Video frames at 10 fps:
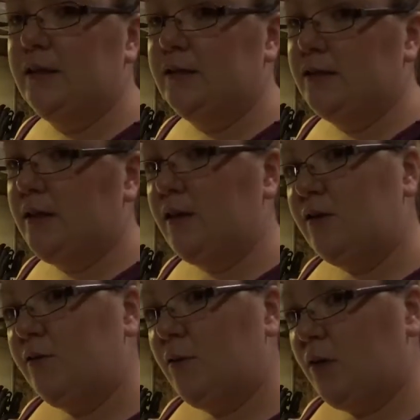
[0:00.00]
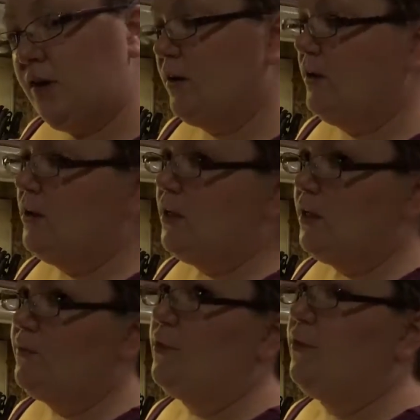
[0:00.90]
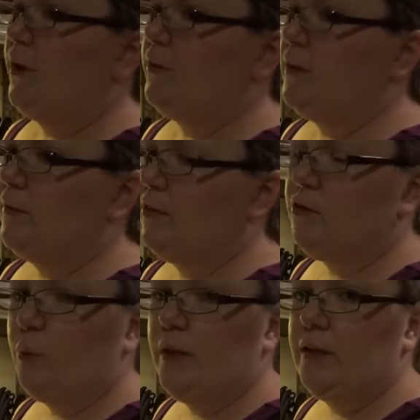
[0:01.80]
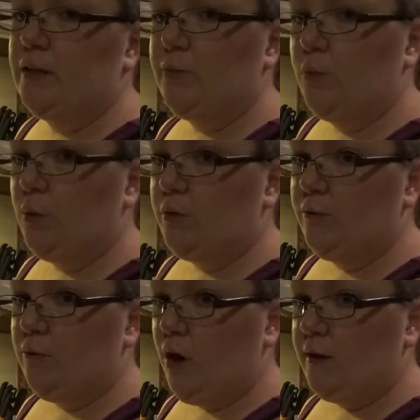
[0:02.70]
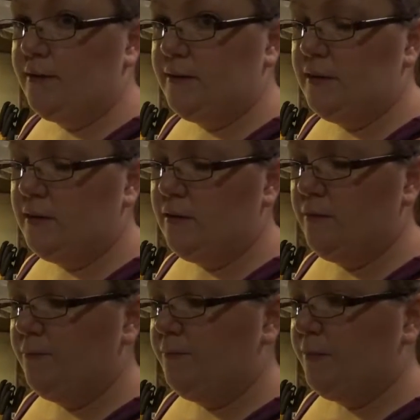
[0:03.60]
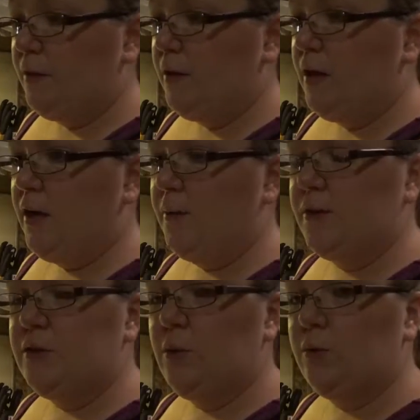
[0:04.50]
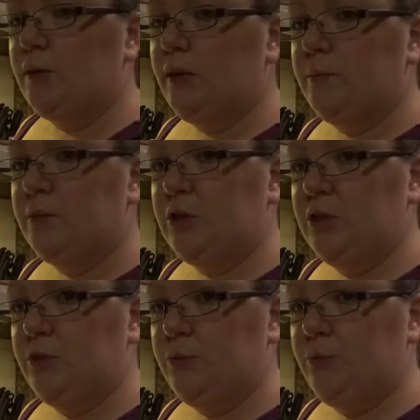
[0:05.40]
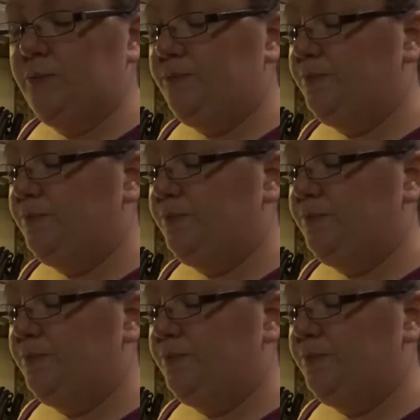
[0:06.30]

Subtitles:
itself, or if you'd rather leave the sweetness for the frosting. It's totally up to you.